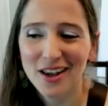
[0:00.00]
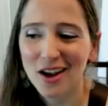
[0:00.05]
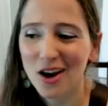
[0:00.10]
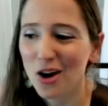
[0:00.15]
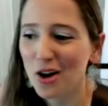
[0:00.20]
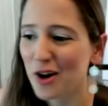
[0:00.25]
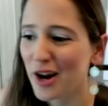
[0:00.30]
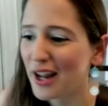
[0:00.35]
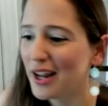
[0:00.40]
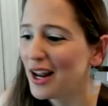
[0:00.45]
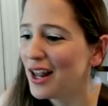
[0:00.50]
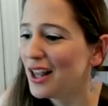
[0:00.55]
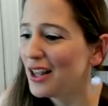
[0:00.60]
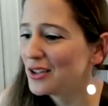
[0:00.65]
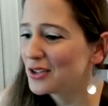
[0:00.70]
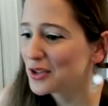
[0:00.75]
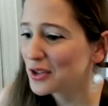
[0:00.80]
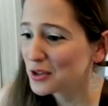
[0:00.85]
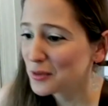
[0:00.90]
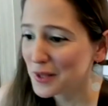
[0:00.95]
All right,
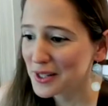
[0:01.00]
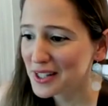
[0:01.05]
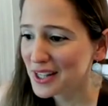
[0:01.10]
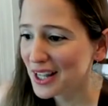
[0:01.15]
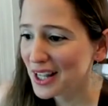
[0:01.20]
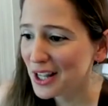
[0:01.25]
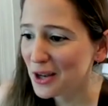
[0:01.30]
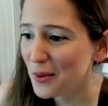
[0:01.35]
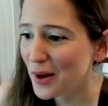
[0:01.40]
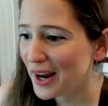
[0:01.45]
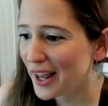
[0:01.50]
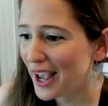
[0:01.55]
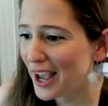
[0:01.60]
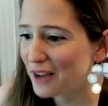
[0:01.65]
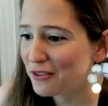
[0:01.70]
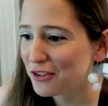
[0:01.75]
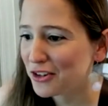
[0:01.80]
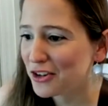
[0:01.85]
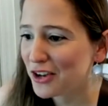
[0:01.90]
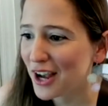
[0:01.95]
so it's basically what I
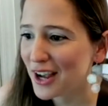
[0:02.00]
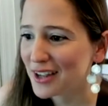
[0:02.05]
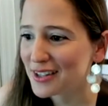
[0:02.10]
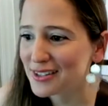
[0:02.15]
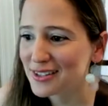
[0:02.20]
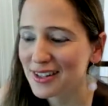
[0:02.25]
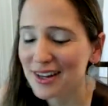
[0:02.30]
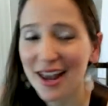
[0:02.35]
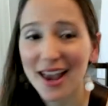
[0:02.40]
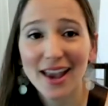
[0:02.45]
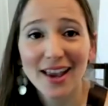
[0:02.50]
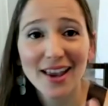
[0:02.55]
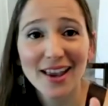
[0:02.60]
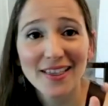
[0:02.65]
had for you guys today.